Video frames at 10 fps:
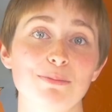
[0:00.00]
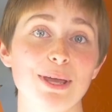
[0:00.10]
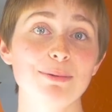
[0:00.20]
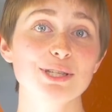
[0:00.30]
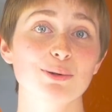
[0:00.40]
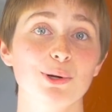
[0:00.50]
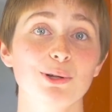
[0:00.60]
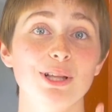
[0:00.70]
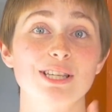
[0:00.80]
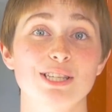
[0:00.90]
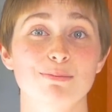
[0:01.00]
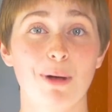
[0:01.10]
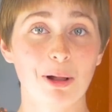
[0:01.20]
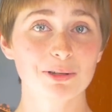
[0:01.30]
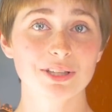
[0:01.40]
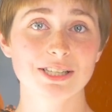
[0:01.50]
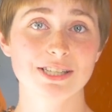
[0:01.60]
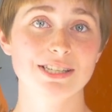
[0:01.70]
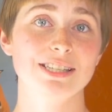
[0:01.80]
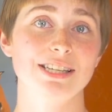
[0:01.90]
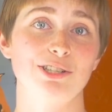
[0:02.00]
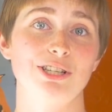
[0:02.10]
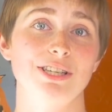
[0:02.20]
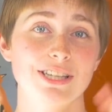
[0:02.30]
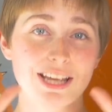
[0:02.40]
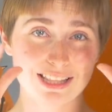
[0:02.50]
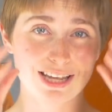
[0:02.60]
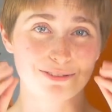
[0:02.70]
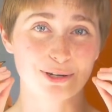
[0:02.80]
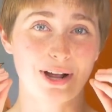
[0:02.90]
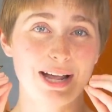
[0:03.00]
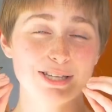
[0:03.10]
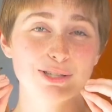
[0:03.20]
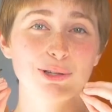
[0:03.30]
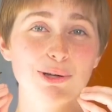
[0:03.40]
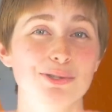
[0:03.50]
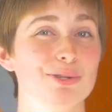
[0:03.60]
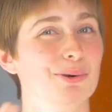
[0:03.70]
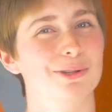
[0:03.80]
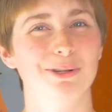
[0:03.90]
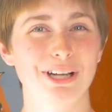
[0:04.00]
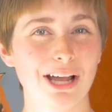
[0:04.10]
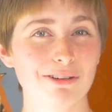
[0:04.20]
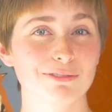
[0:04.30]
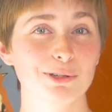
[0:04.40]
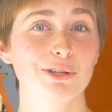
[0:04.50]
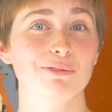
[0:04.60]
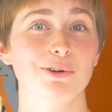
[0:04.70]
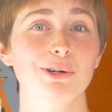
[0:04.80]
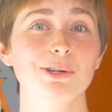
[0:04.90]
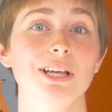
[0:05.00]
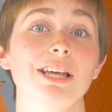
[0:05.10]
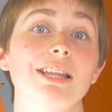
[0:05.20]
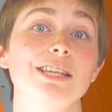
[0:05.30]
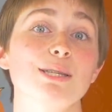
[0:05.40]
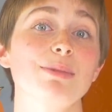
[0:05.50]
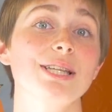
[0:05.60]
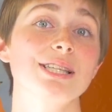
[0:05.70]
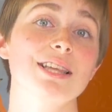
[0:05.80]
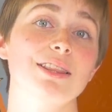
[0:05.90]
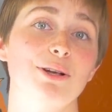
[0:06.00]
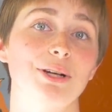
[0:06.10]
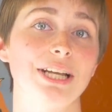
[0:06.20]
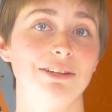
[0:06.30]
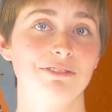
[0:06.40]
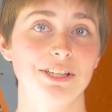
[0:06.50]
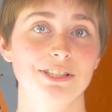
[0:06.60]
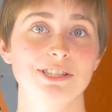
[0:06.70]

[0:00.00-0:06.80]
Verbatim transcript: the baby squirrel is smaller than six inches, they have their eyes closed or they're not fully furred, this means that they're an infant.